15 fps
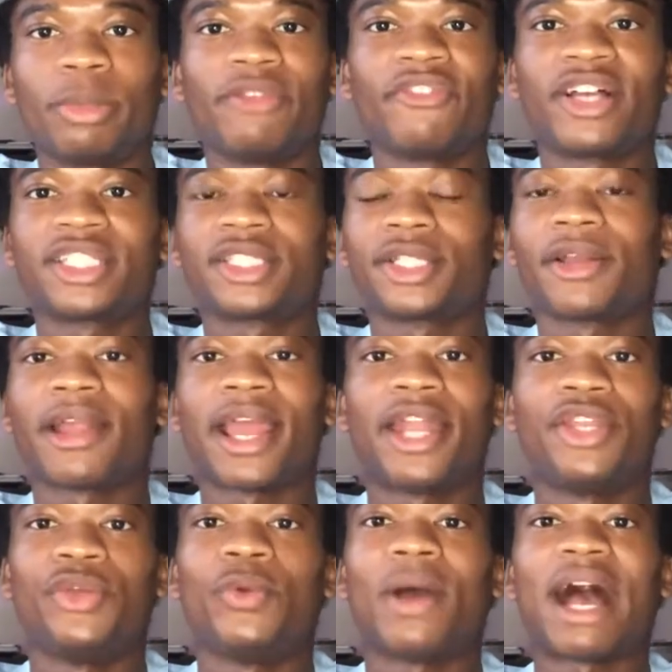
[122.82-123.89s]
investor
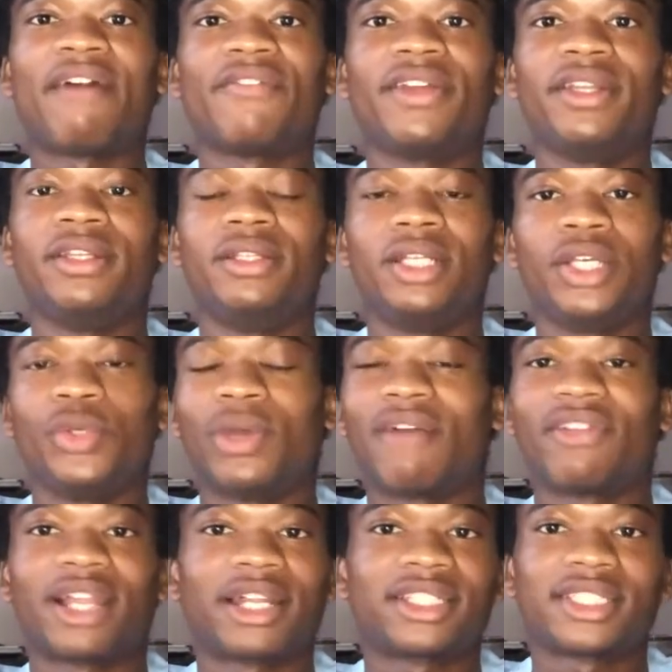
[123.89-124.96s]
and you have
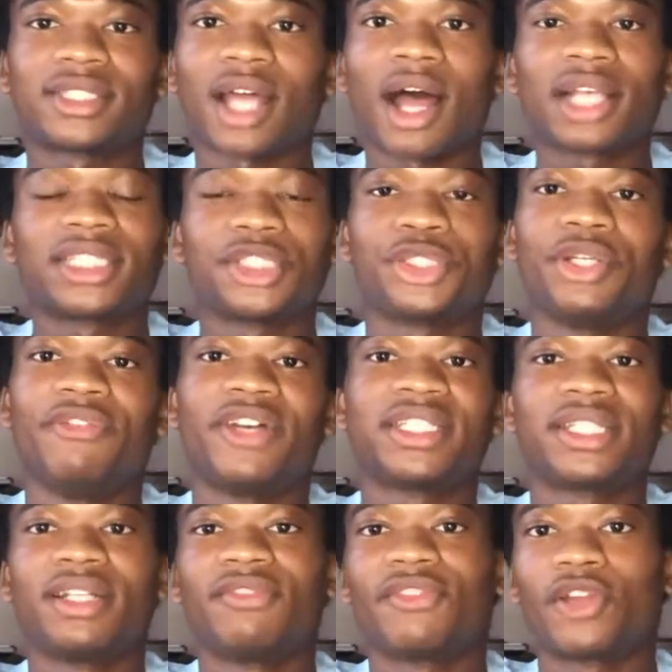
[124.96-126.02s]
a lot of stocks that you're
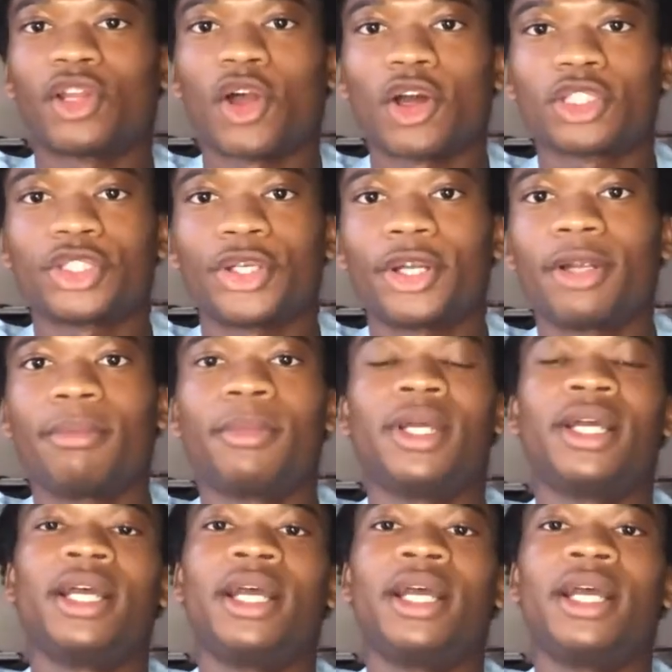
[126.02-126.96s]
invested in for the long term,